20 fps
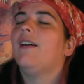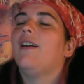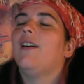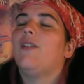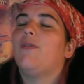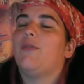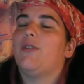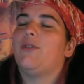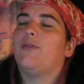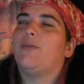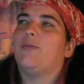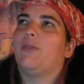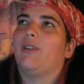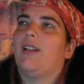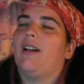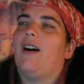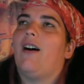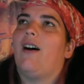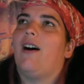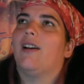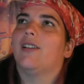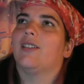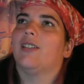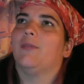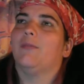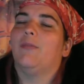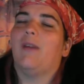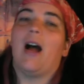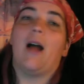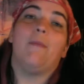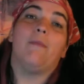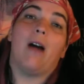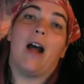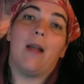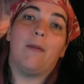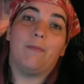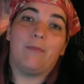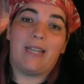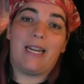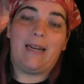which was really awesome.
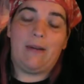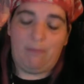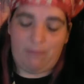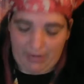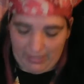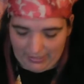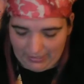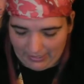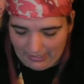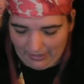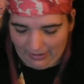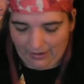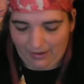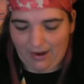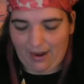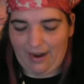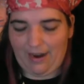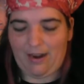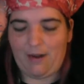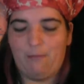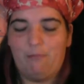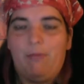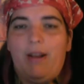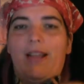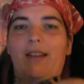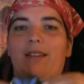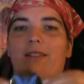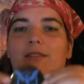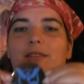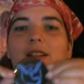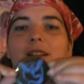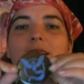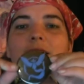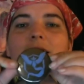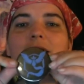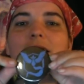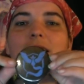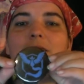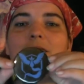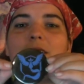I'm Team Mystic. I got a button
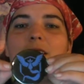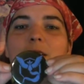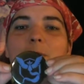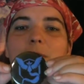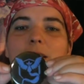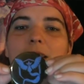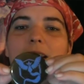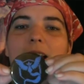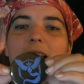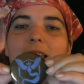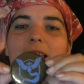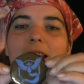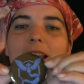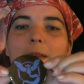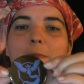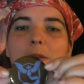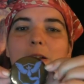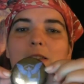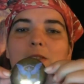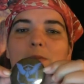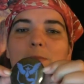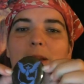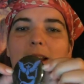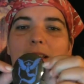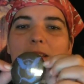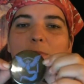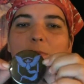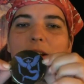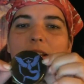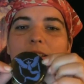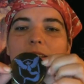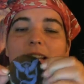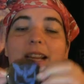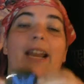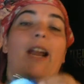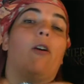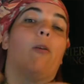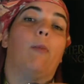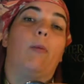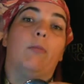given to me. The guy that had me was making the buttons. I
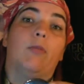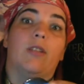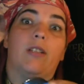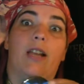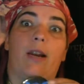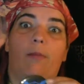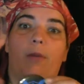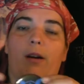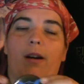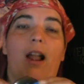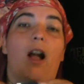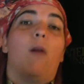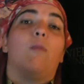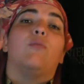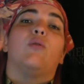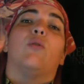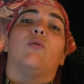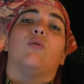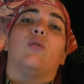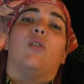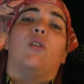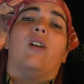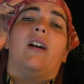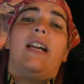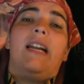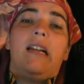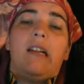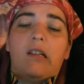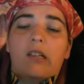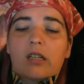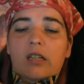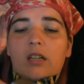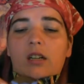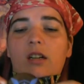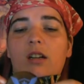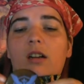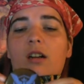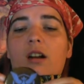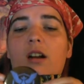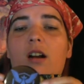can't remember his name right now. I'm so sorry.
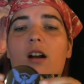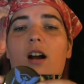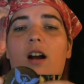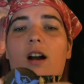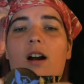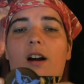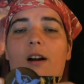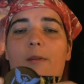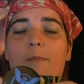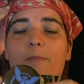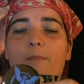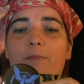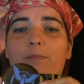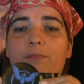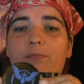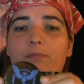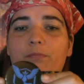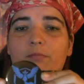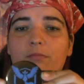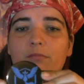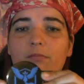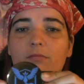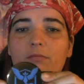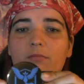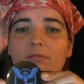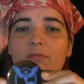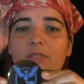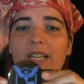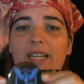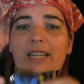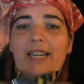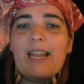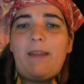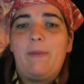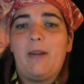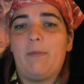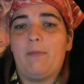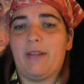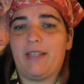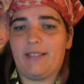He gave
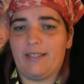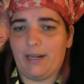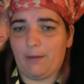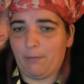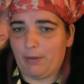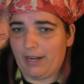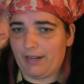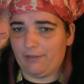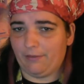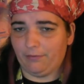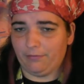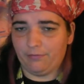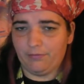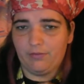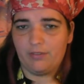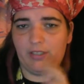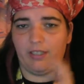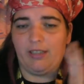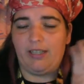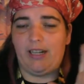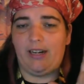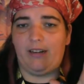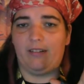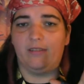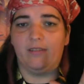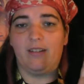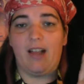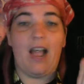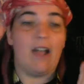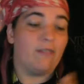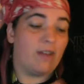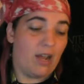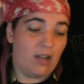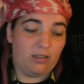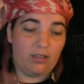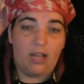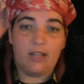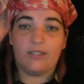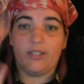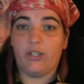me a Mystic button, and then I've
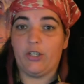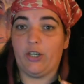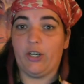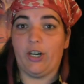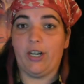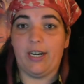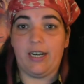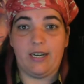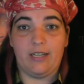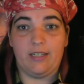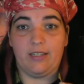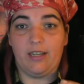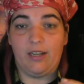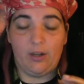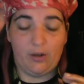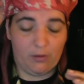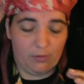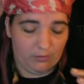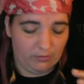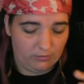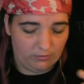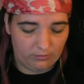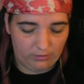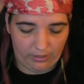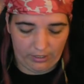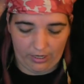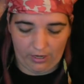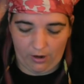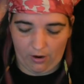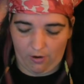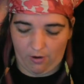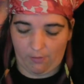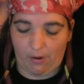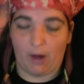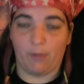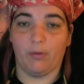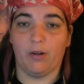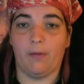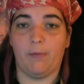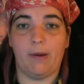got lots of goodies, so, you know,
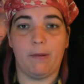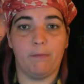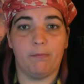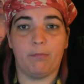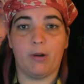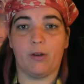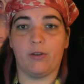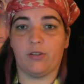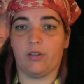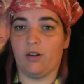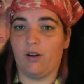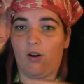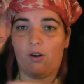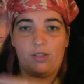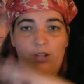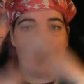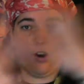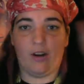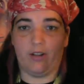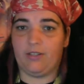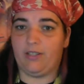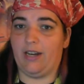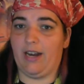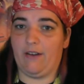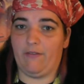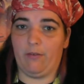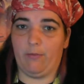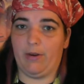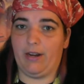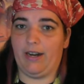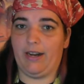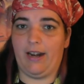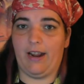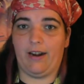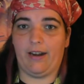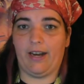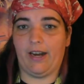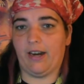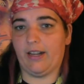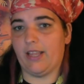I'm going to be posting all the artists and everybody
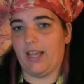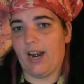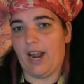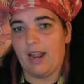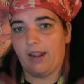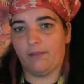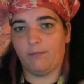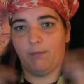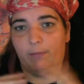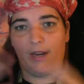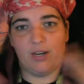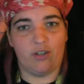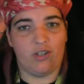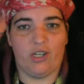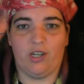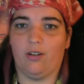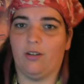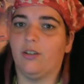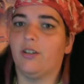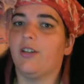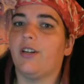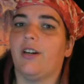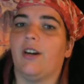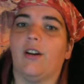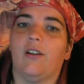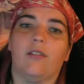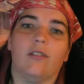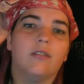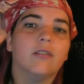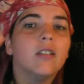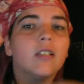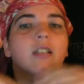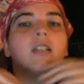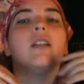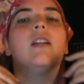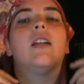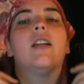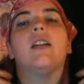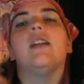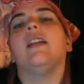down here that I mentioned, you know,
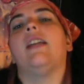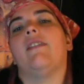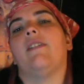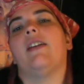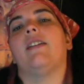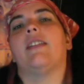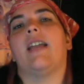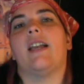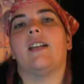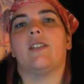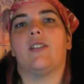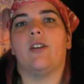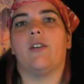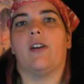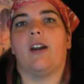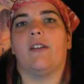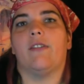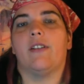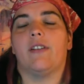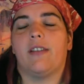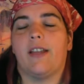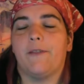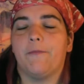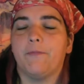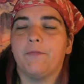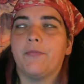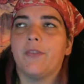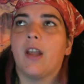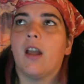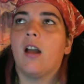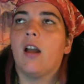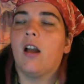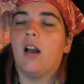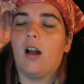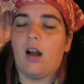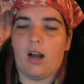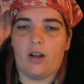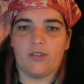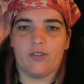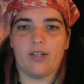giving thanks to and everything.
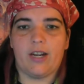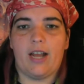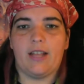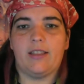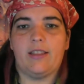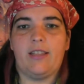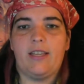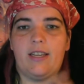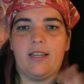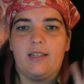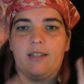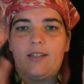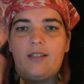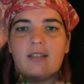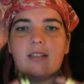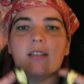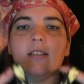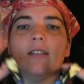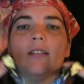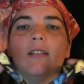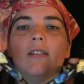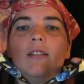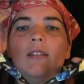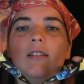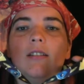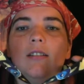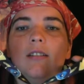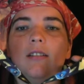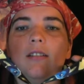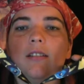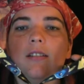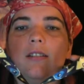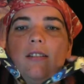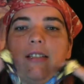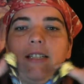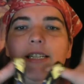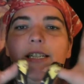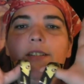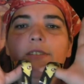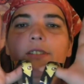I also got this
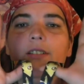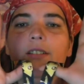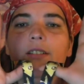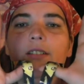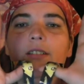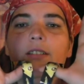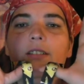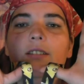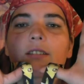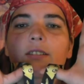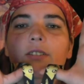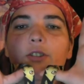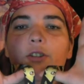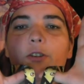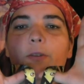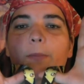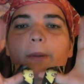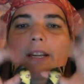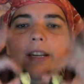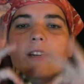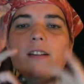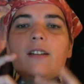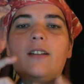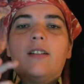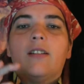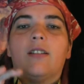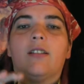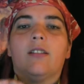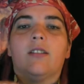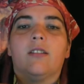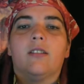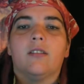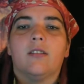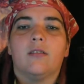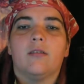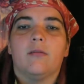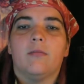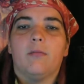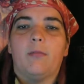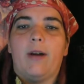given to me
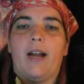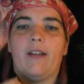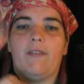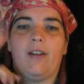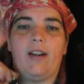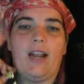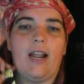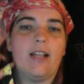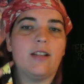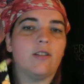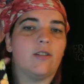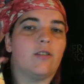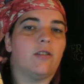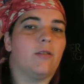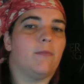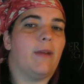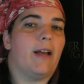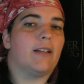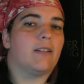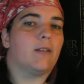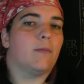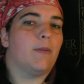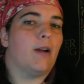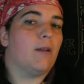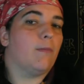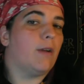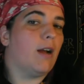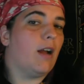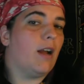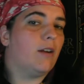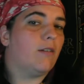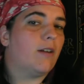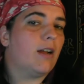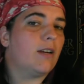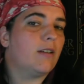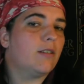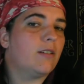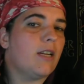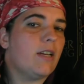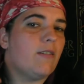by Valence, the mastermind behind
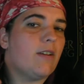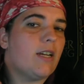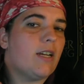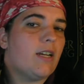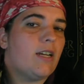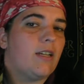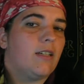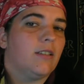Rattles TV.